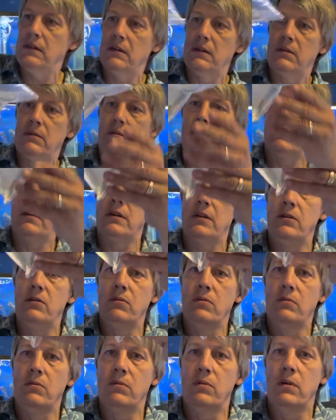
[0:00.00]
Who are you?
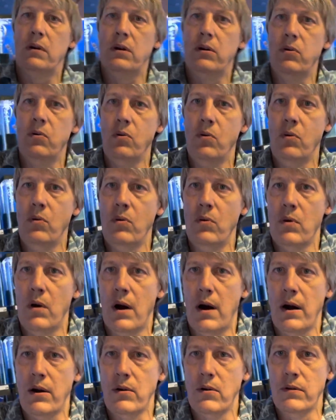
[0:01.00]
Who
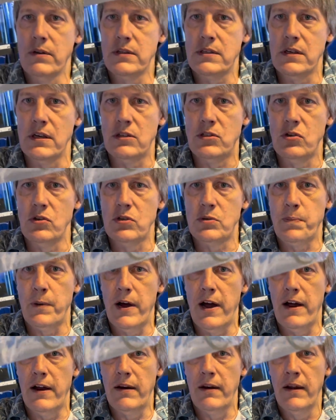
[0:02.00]
are you? This is a
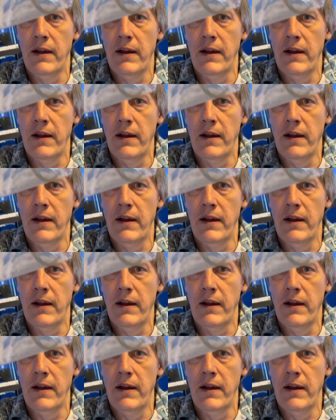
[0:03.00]
two-spot